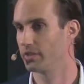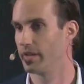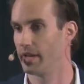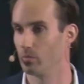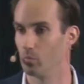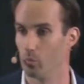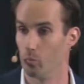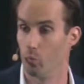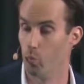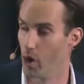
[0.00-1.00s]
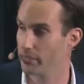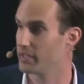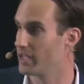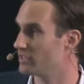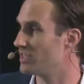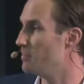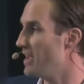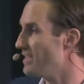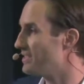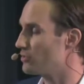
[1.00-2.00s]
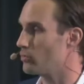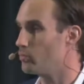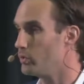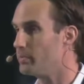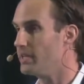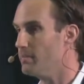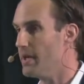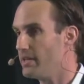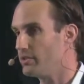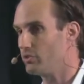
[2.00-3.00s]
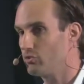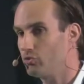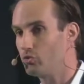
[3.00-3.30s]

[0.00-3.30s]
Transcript: it, and what is the basis, or would be the basis,